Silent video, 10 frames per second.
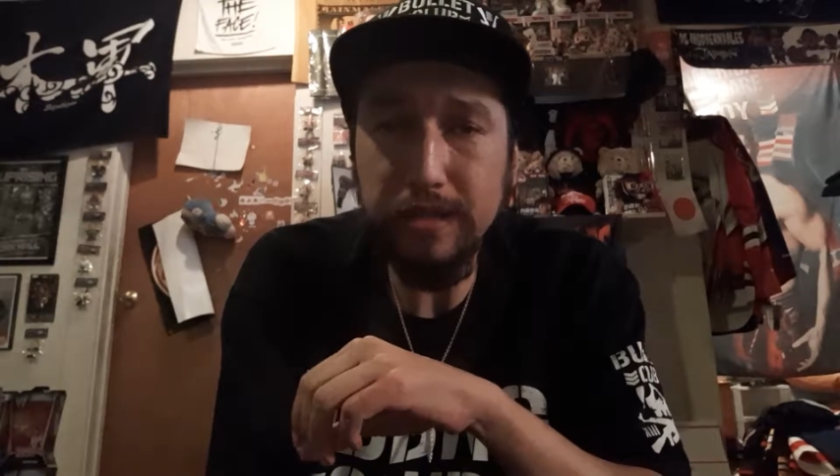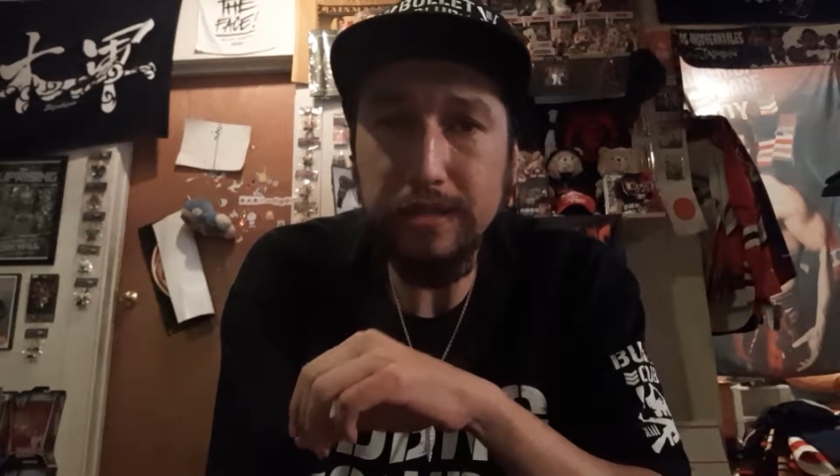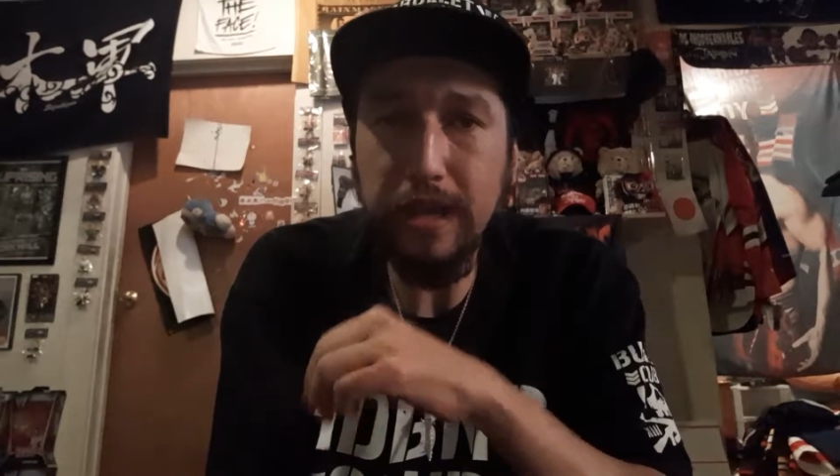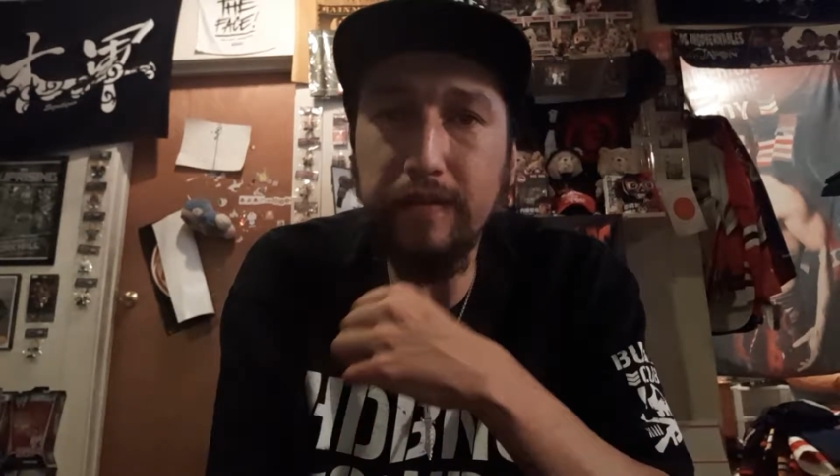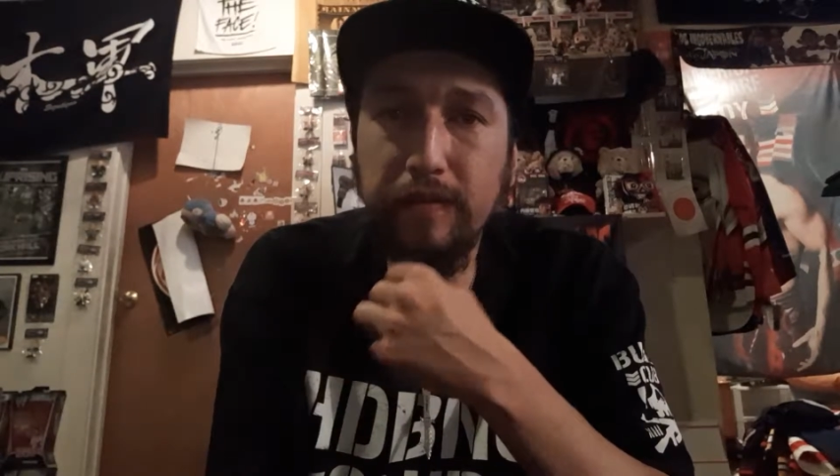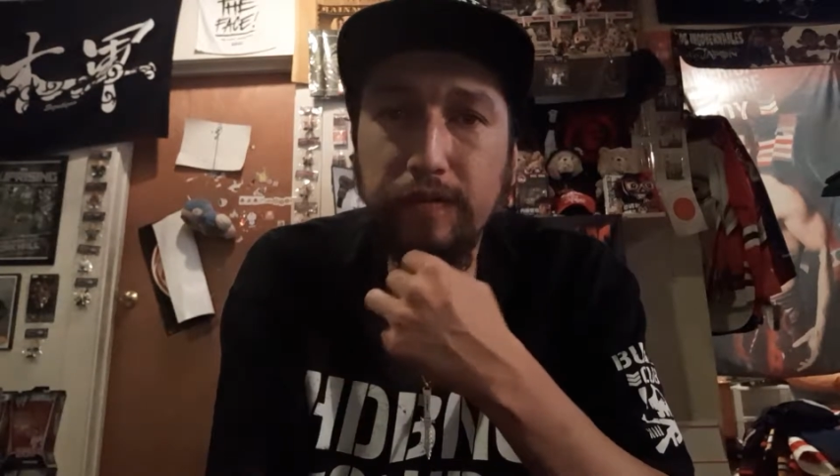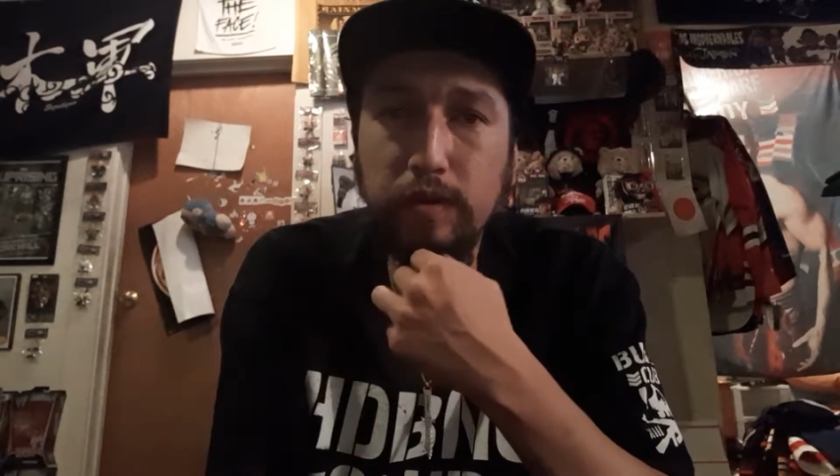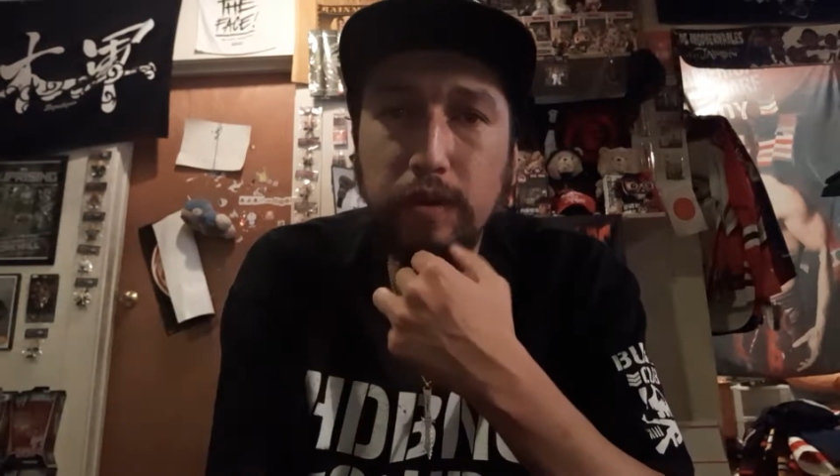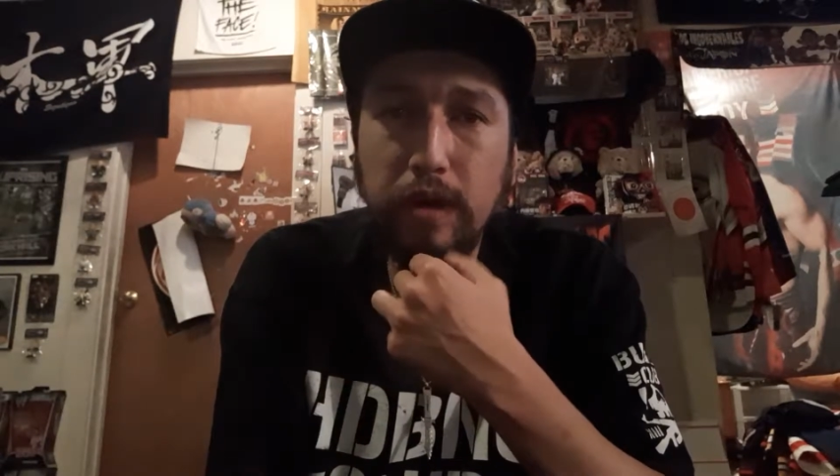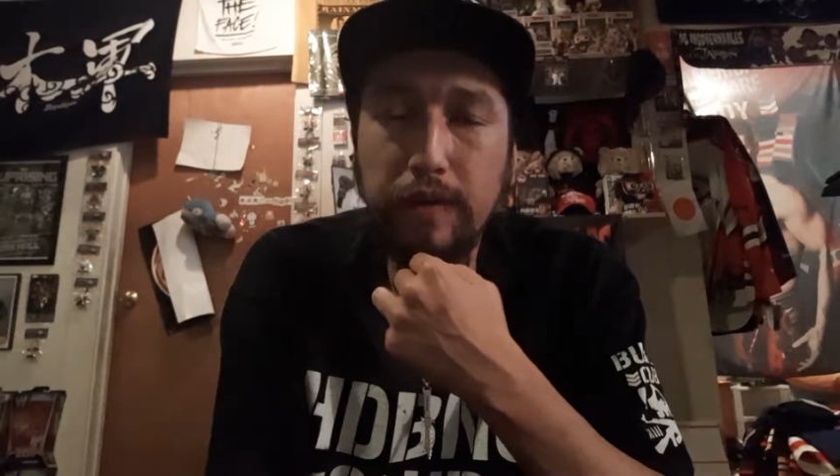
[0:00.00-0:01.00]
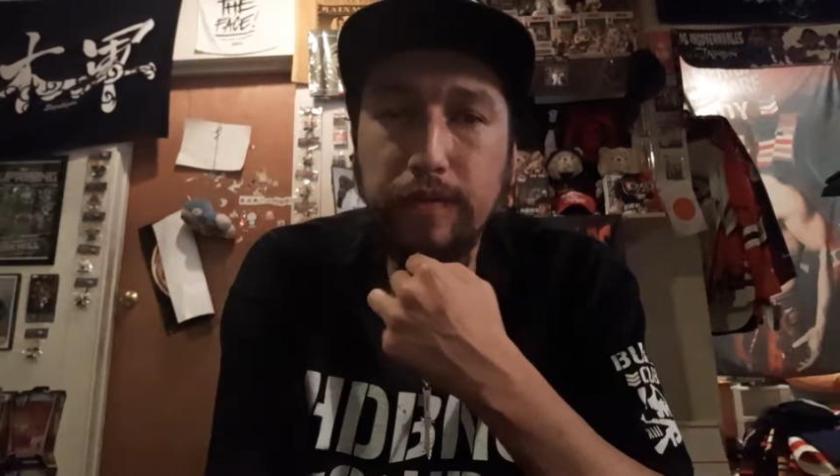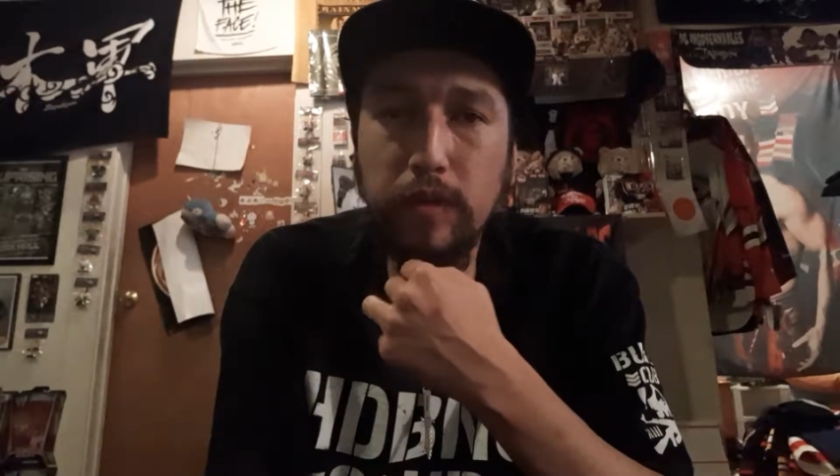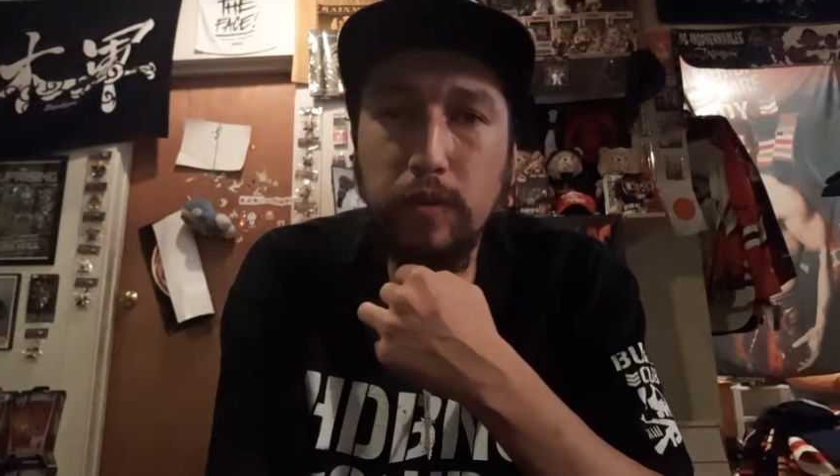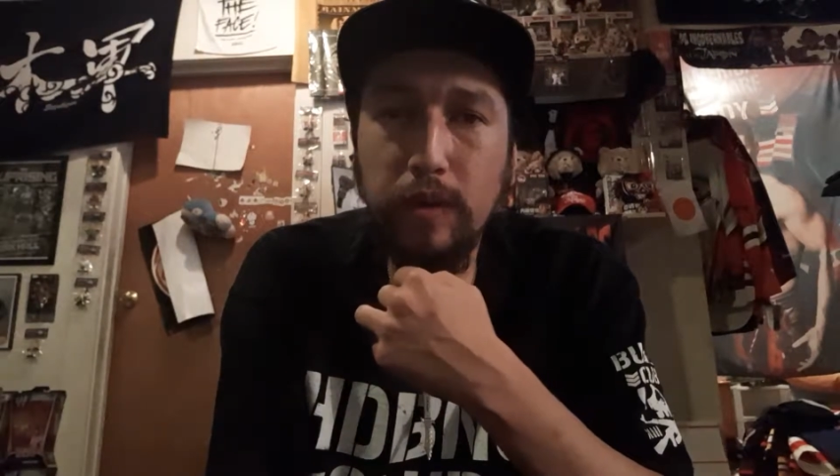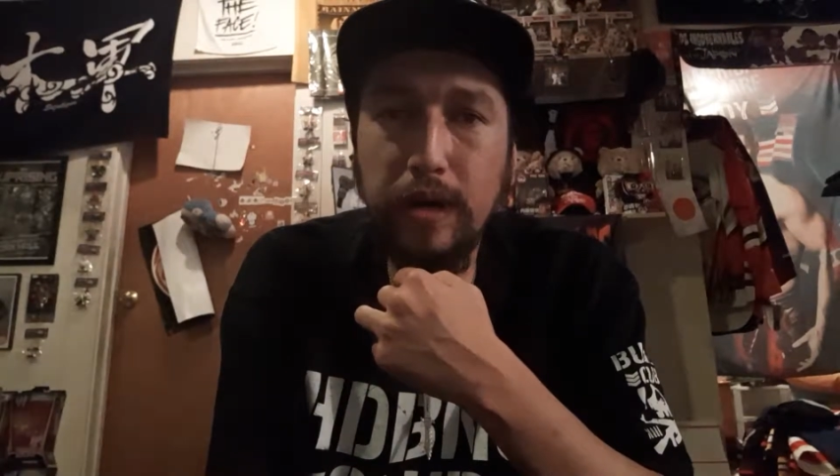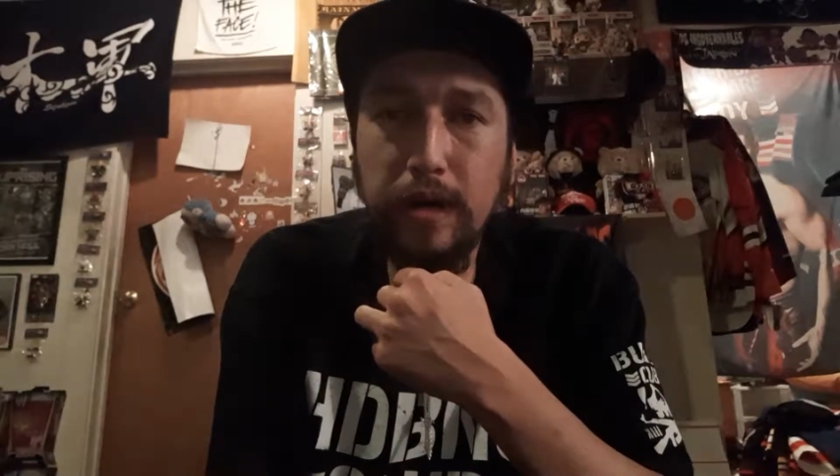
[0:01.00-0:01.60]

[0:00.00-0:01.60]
because I have a few